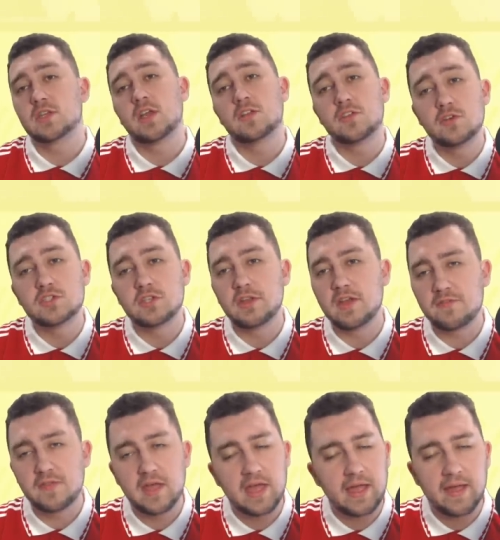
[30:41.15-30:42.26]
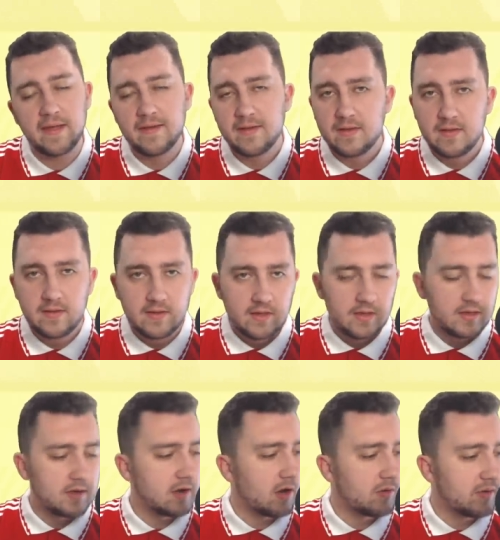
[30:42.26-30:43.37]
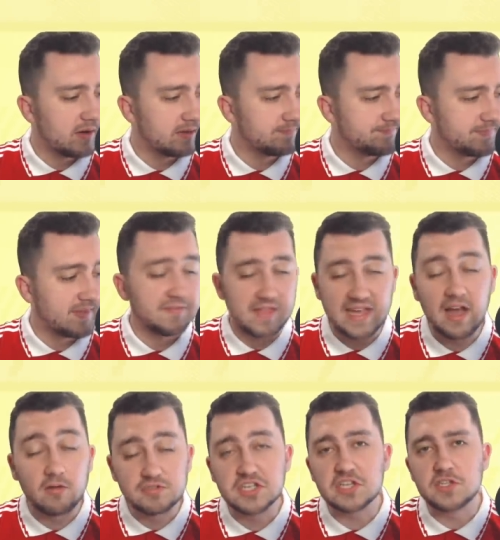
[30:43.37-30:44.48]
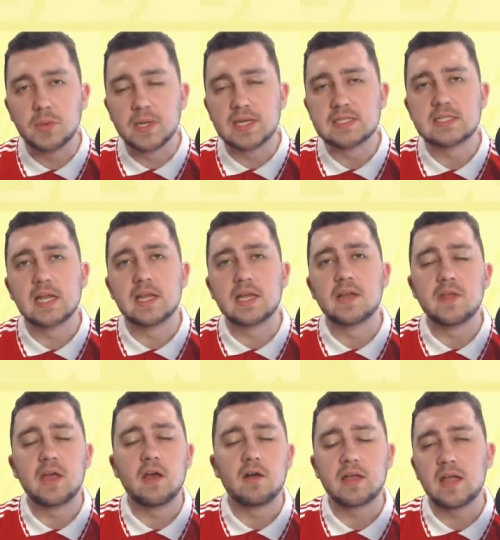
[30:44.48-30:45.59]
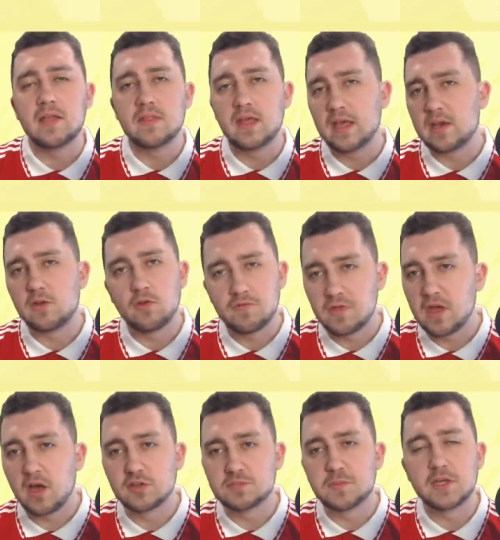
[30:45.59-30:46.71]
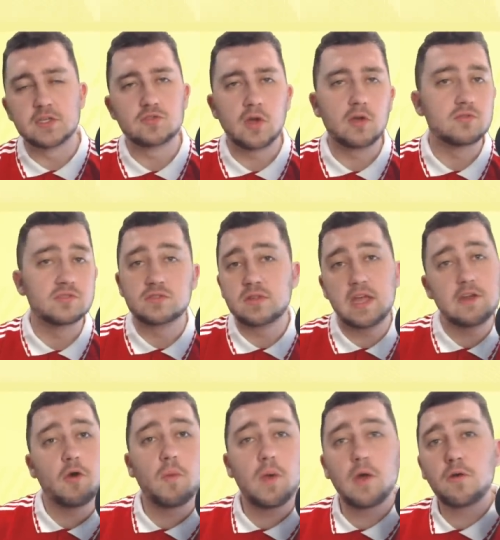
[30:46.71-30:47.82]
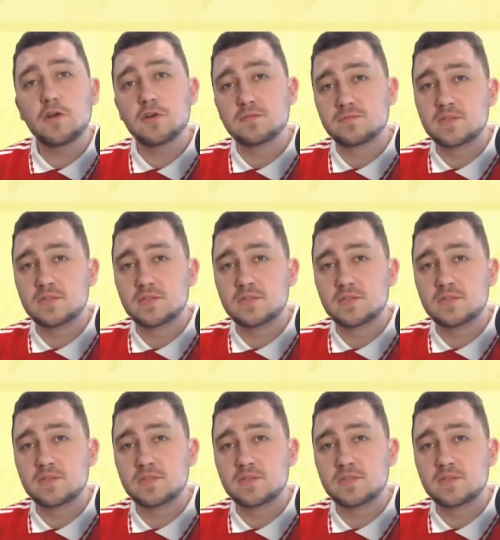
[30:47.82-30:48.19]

And usually if they're, you know, if they are genuinely silly and they aren't getting the hint or if they are just being trolls, they're not welcome.